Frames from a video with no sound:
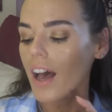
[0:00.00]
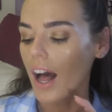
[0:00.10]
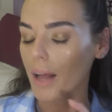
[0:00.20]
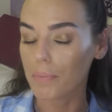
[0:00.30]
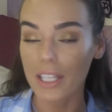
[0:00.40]

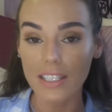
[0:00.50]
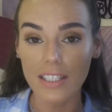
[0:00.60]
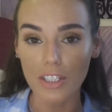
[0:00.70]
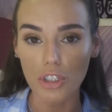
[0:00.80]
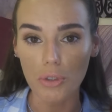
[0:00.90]
Um, this is
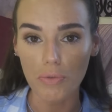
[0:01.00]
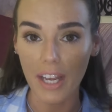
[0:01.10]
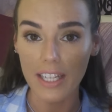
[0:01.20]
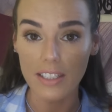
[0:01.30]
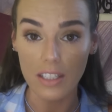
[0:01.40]
a Too
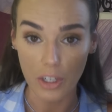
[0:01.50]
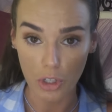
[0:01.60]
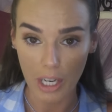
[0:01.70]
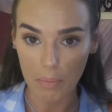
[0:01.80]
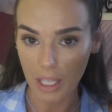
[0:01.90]
Faced Le
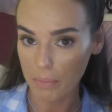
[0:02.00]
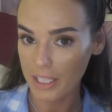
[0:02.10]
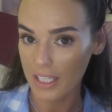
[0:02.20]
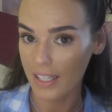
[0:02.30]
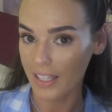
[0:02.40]
Creme
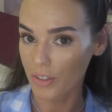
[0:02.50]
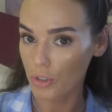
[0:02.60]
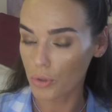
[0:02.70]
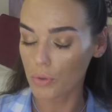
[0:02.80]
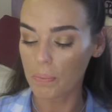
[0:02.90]
Lipstick in
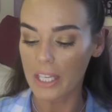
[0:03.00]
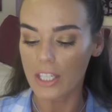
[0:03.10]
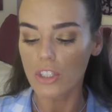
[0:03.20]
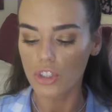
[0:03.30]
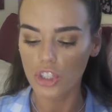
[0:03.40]
Nude
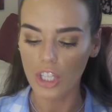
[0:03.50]
Beach.